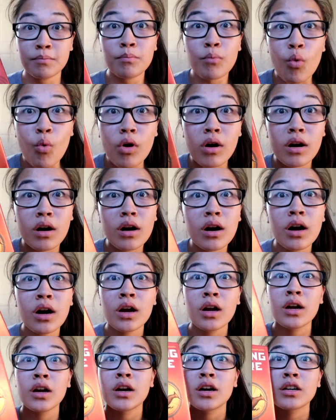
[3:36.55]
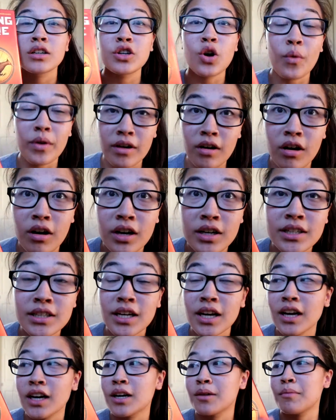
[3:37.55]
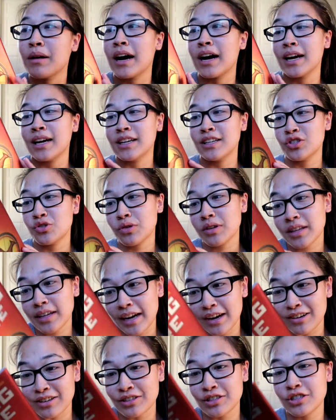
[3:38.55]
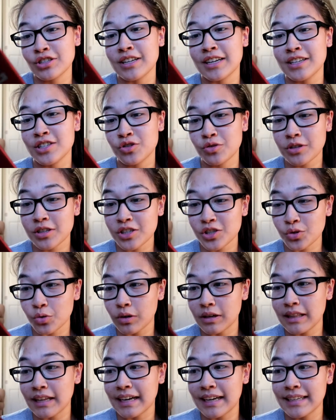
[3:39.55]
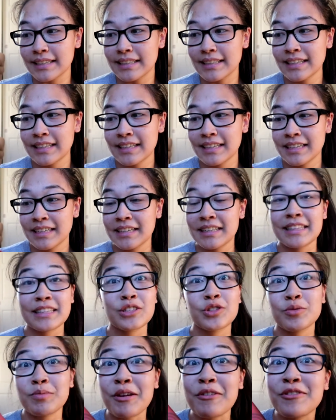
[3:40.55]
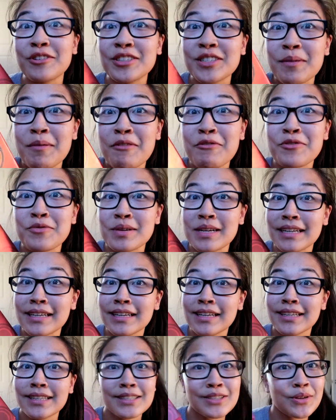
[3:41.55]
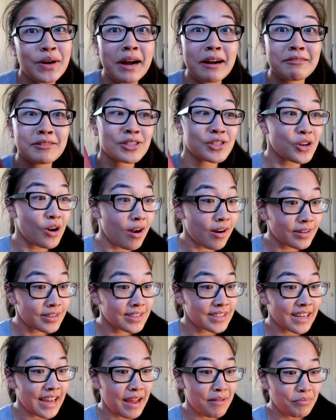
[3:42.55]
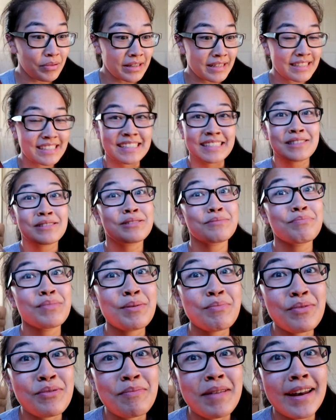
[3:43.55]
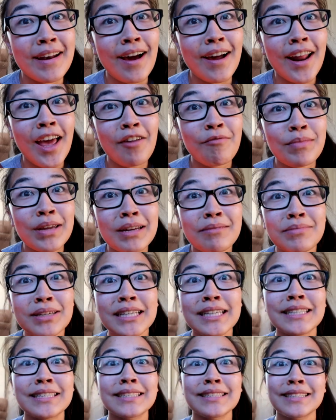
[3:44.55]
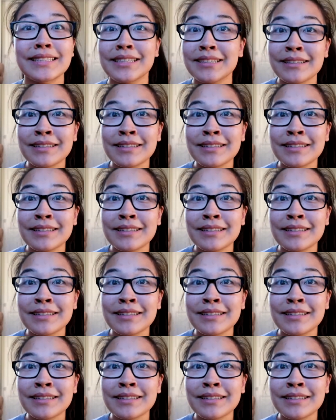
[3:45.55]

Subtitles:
more going on. I enjoy the characters, I enjoy the storyline. This was my first time ever reading it, so I was shocked at places people may not have been because